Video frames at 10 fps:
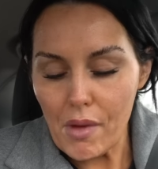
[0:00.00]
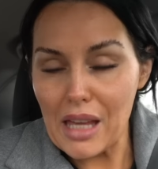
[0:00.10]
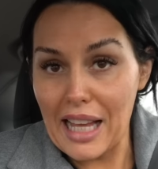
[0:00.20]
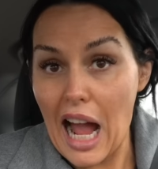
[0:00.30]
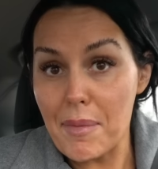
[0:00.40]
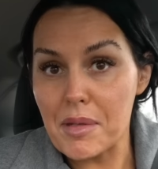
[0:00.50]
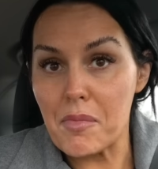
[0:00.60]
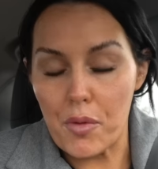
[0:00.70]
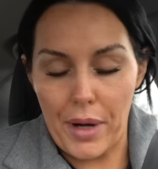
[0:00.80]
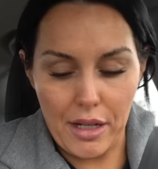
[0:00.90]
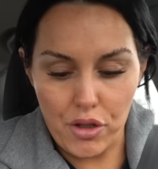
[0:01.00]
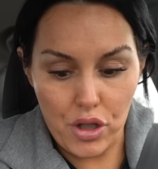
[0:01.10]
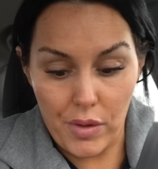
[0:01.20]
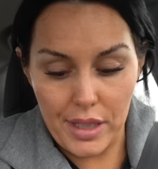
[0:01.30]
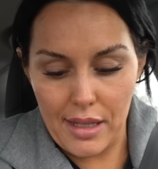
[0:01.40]
like optimal range.
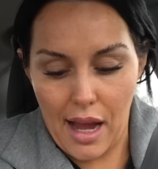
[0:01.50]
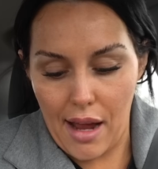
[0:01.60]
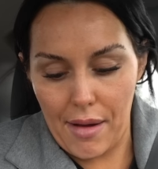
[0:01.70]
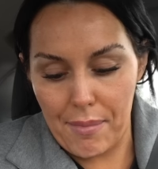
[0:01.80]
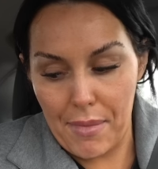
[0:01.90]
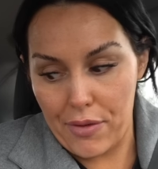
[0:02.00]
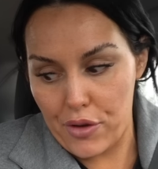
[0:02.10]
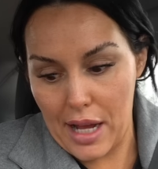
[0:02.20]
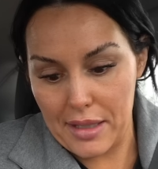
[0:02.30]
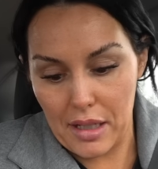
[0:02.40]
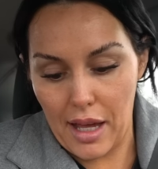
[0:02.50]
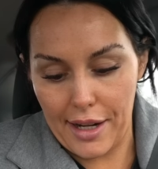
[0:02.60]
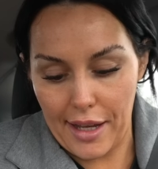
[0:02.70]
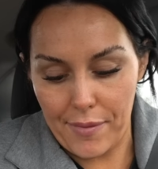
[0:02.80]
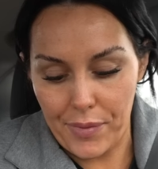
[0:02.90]
So it's not, I'm not, they're not
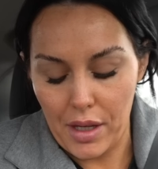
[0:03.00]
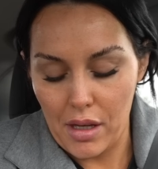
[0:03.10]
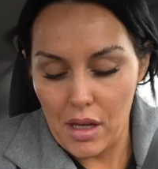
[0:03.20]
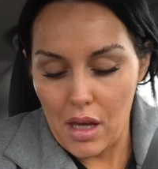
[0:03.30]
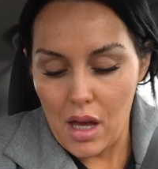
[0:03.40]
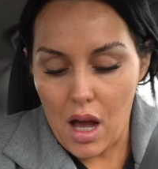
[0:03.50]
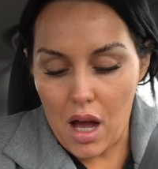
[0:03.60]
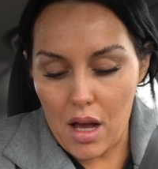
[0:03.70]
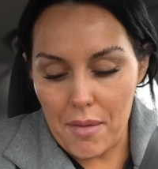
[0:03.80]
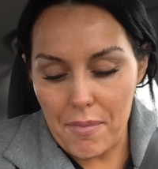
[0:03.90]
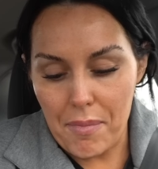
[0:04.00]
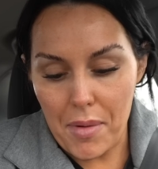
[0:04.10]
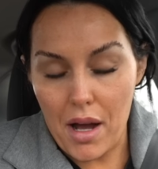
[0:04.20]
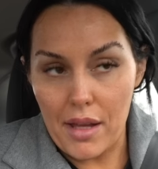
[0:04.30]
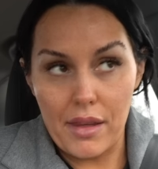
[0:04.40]
declining. Um,
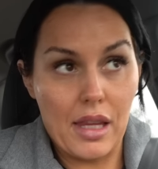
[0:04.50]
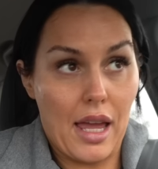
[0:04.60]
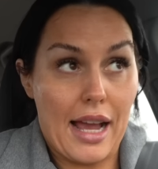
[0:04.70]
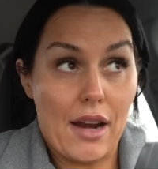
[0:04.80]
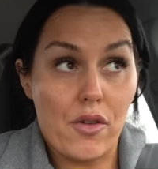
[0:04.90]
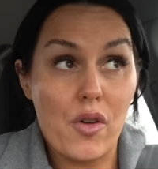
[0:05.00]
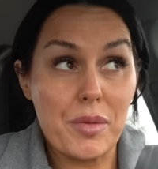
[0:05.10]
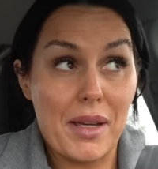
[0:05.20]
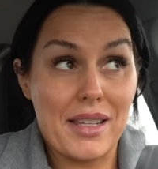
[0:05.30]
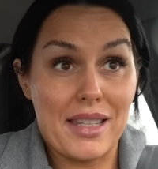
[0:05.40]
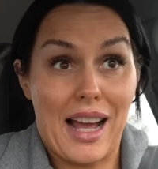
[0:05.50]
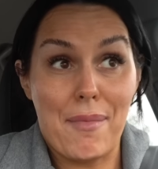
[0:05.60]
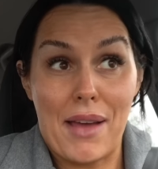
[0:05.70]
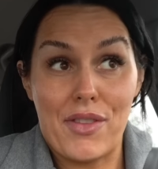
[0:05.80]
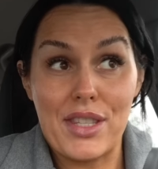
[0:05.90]
but like, I don't know, it's because like
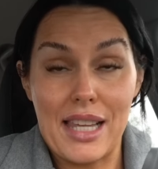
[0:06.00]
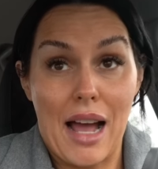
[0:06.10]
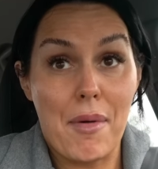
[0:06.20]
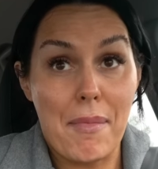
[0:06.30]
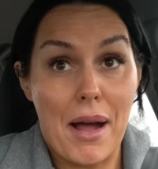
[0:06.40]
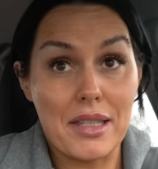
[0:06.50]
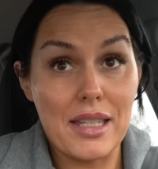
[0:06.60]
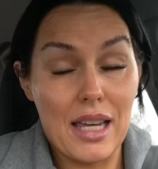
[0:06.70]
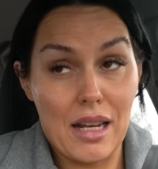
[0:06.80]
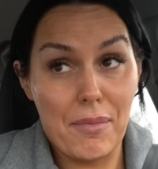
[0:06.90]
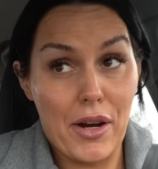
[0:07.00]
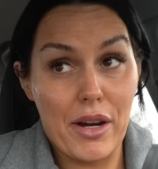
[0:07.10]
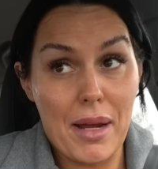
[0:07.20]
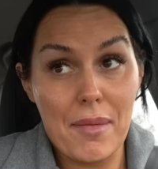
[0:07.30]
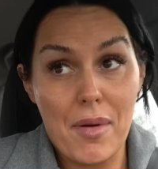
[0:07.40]
I'm at the, t I'm about to hit
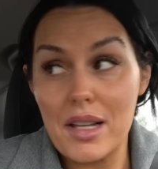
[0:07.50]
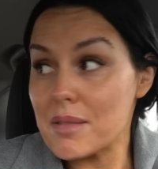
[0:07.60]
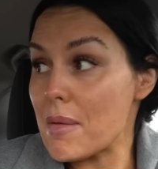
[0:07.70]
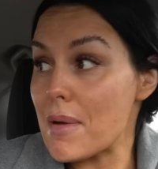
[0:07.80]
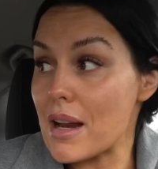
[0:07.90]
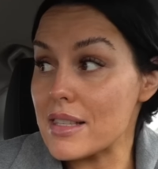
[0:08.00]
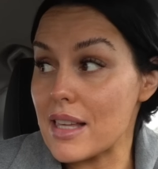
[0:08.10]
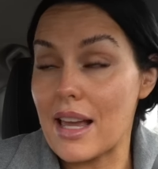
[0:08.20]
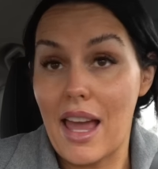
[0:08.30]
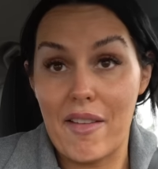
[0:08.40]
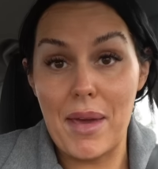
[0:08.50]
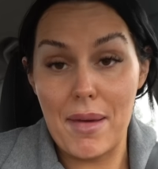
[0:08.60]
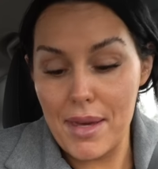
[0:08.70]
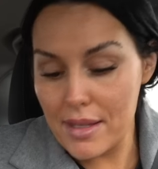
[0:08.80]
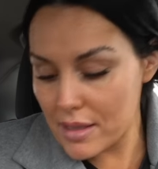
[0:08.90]
perimenopause. My body's like, have
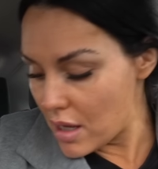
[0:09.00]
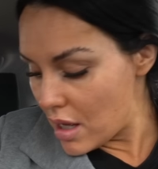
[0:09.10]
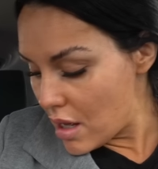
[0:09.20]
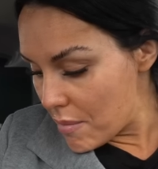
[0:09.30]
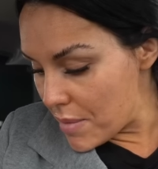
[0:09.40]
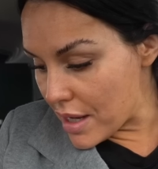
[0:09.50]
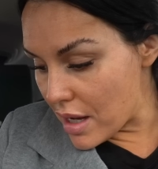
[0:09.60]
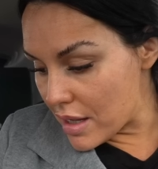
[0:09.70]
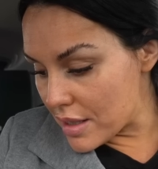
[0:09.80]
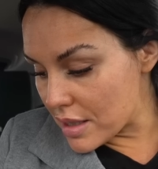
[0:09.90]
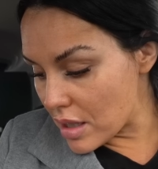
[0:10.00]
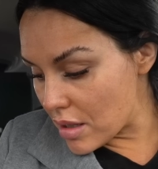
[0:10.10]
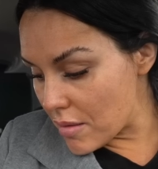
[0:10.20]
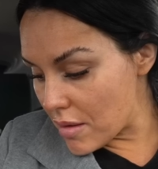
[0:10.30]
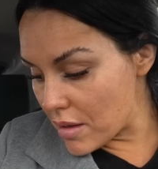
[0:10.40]
babies because
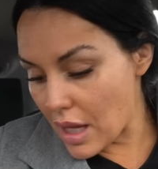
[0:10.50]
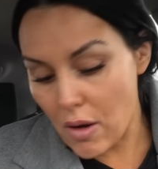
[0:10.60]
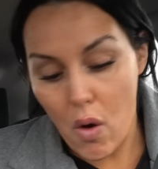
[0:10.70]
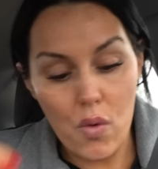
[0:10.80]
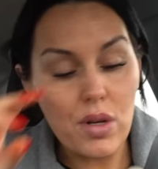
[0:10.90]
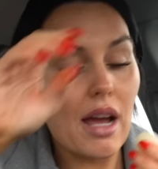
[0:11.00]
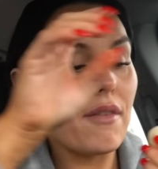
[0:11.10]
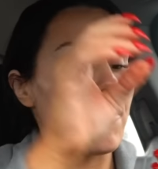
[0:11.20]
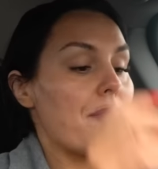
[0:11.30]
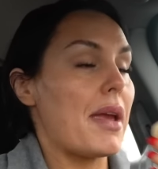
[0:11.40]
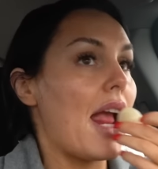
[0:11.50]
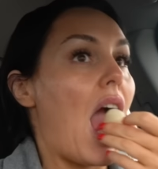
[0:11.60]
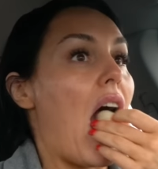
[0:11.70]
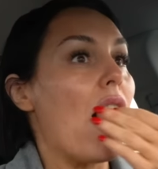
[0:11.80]
like O time for me